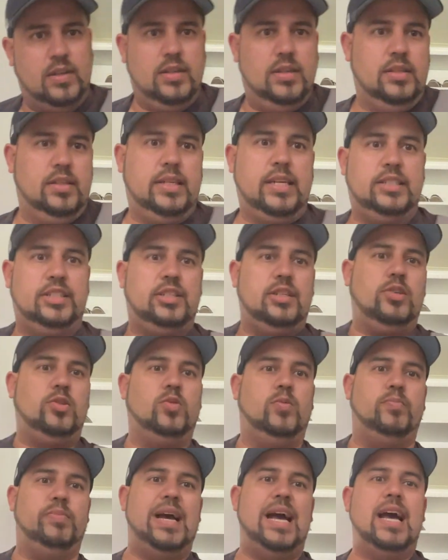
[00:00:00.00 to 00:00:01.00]
Got your
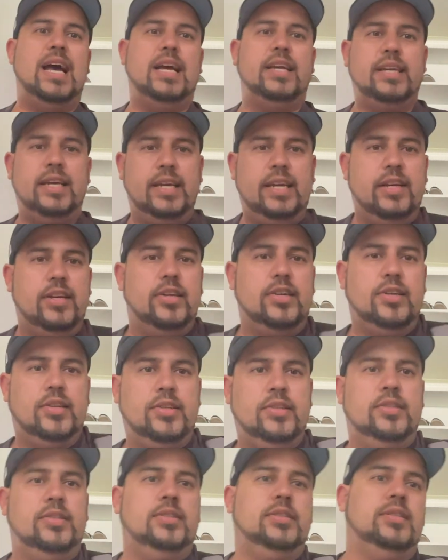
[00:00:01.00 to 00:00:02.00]
little bag
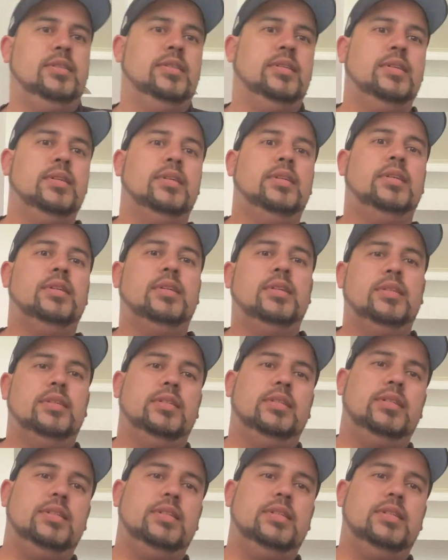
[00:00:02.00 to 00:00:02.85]
here, You